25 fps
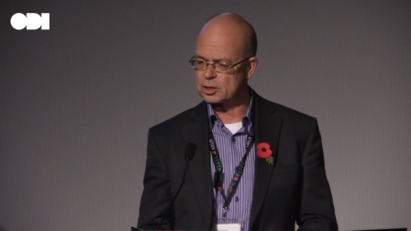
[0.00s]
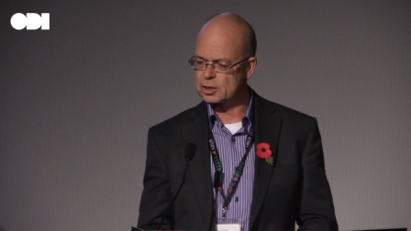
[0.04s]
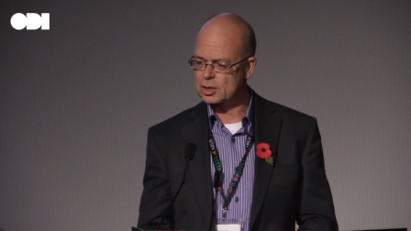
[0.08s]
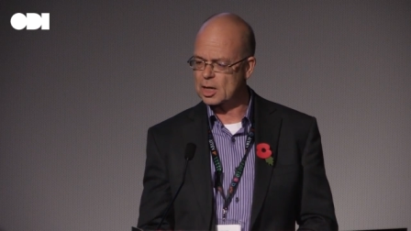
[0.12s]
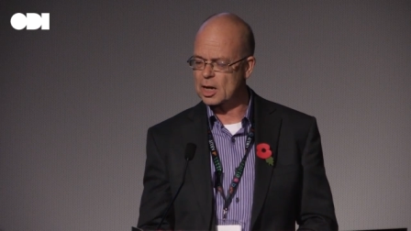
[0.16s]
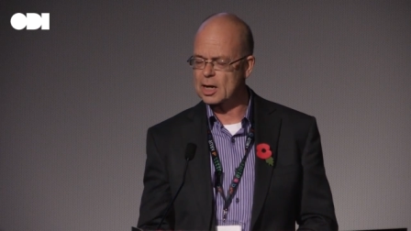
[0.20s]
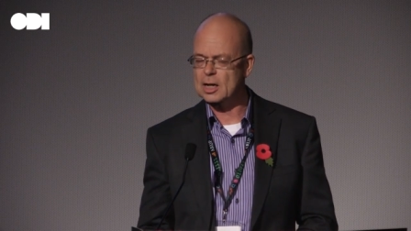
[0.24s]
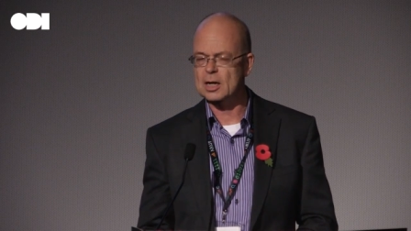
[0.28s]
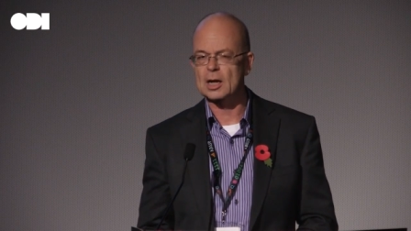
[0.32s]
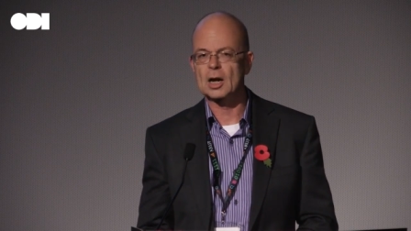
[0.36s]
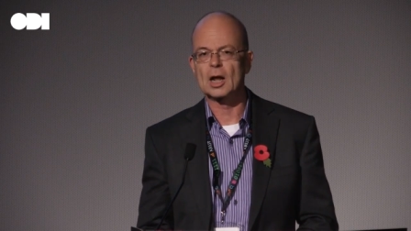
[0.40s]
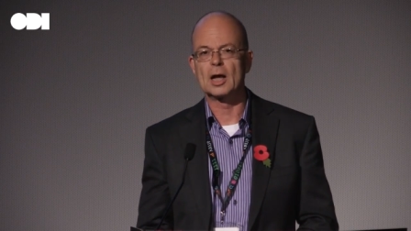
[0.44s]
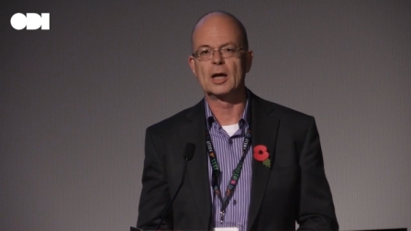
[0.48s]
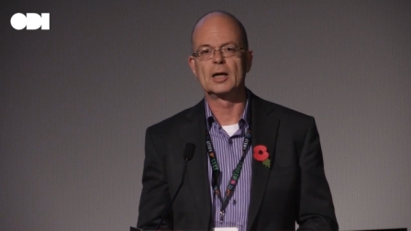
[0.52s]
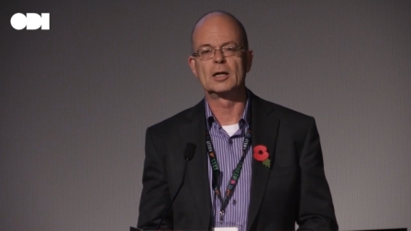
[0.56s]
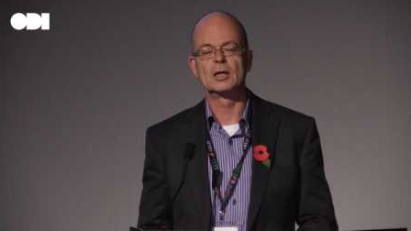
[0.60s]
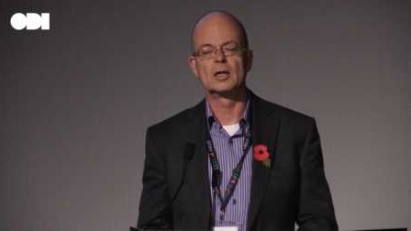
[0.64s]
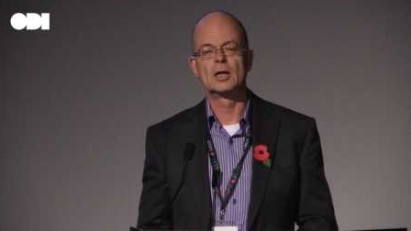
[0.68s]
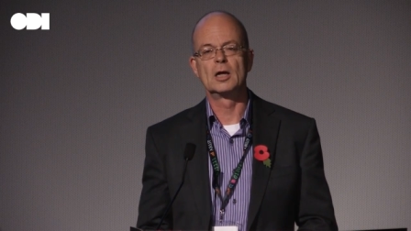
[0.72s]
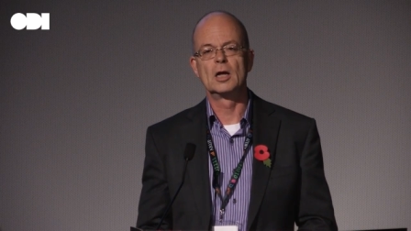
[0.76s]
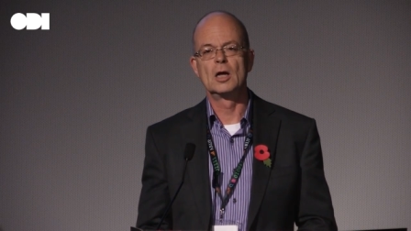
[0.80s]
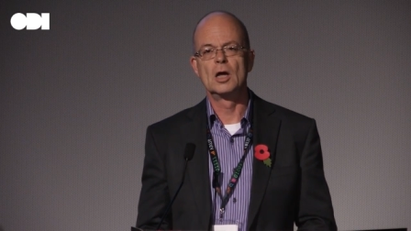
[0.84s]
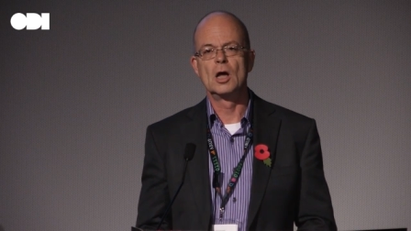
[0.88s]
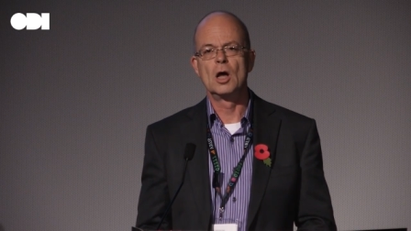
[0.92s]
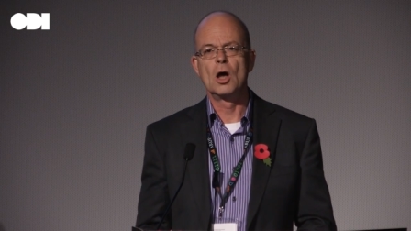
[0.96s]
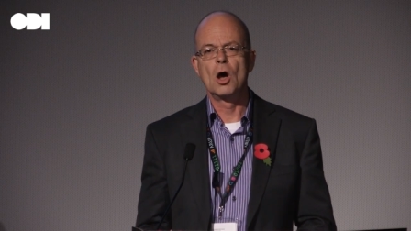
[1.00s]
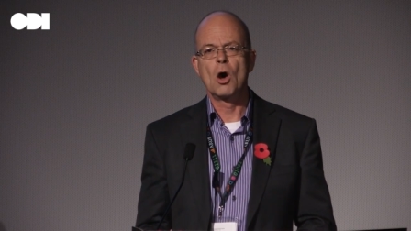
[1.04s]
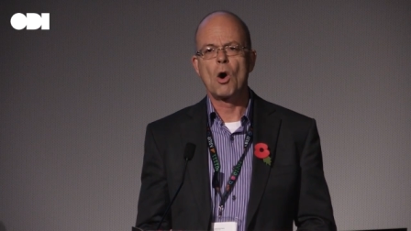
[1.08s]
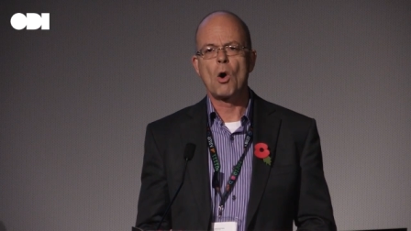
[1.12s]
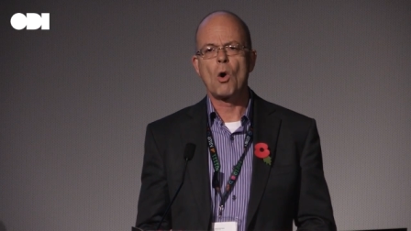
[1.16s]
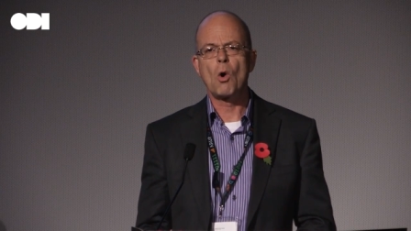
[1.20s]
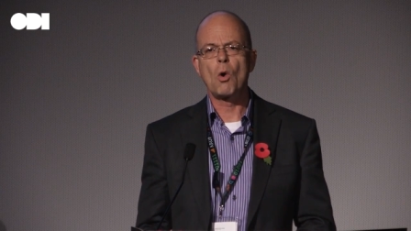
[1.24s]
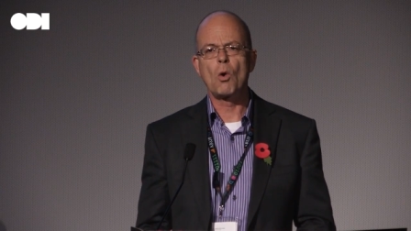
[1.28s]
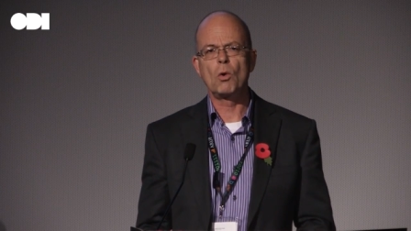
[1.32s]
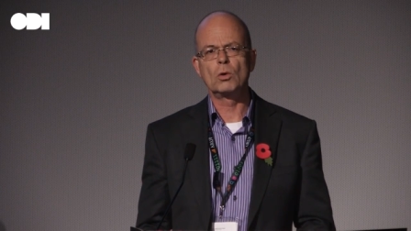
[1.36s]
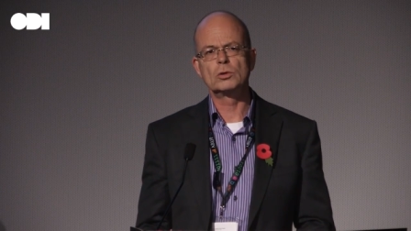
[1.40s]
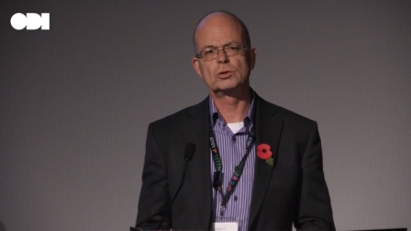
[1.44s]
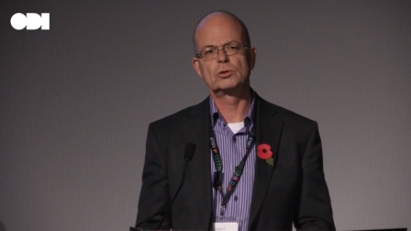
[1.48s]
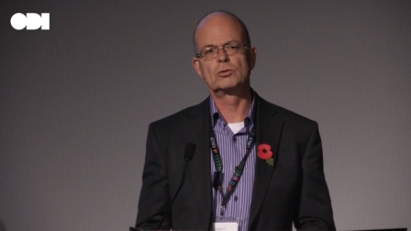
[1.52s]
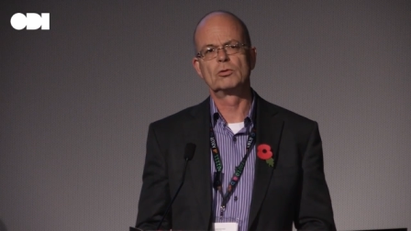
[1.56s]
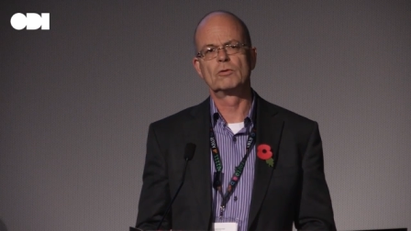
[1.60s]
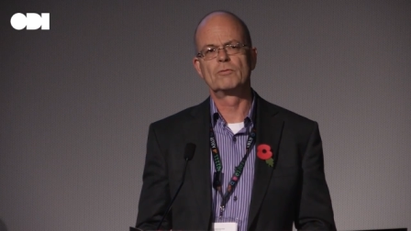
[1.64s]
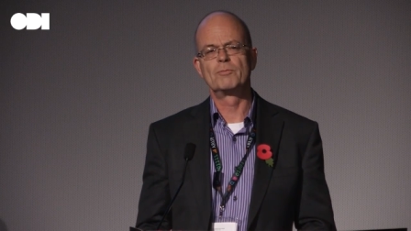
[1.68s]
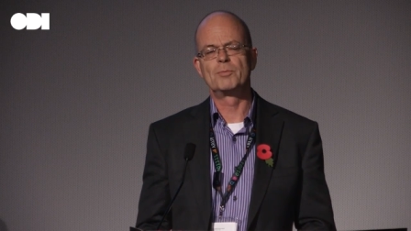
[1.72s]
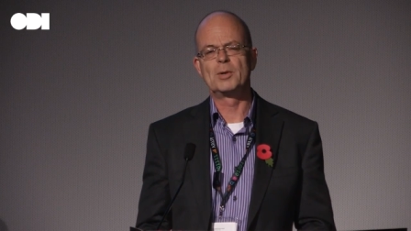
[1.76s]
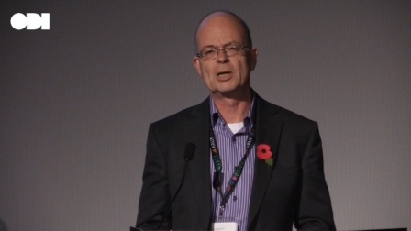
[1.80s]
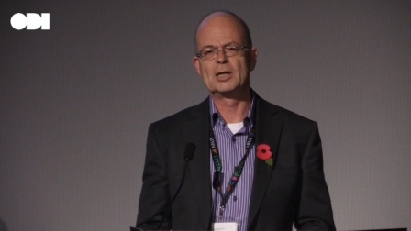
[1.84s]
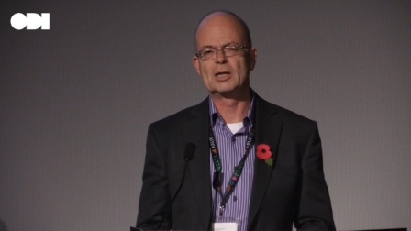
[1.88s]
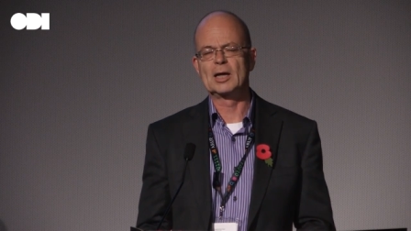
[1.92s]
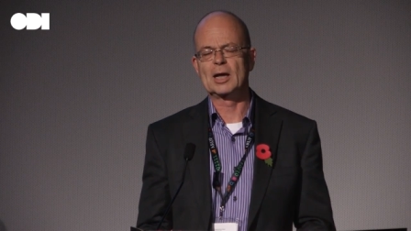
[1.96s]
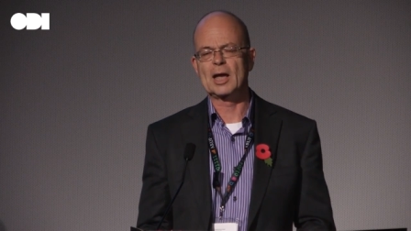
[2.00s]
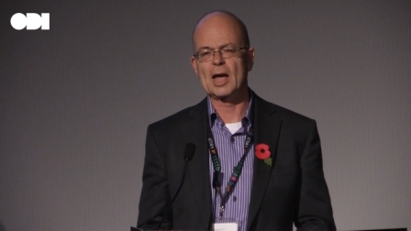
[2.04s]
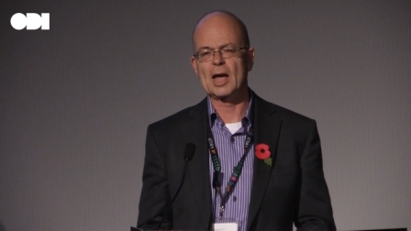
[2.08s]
headline ought to have been a